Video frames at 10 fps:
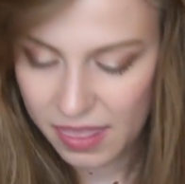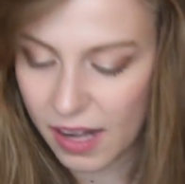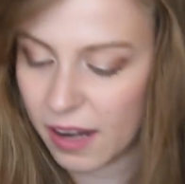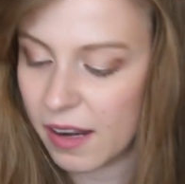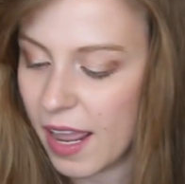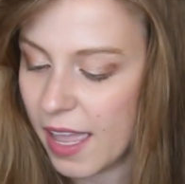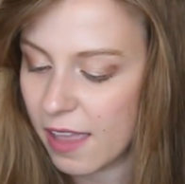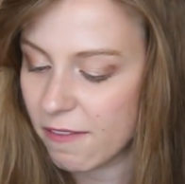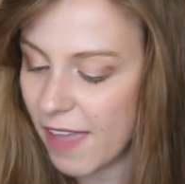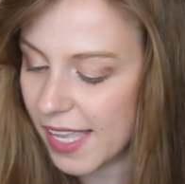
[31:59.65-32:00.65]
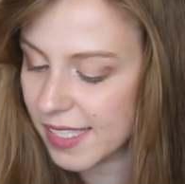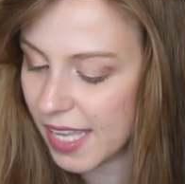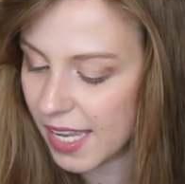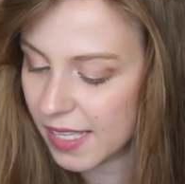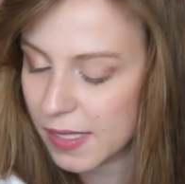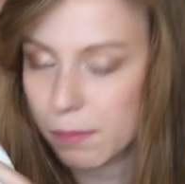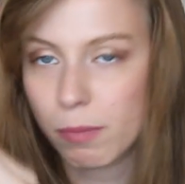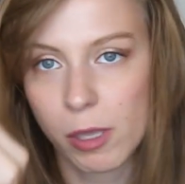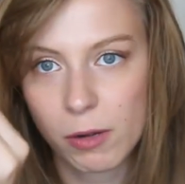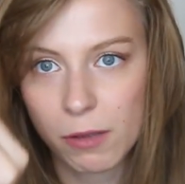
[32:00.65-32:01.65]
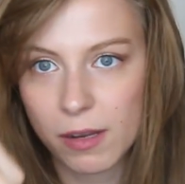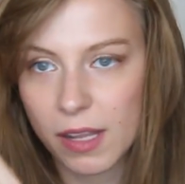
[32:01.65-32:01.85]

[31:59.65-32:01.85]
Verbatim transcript: that are like faces and beauty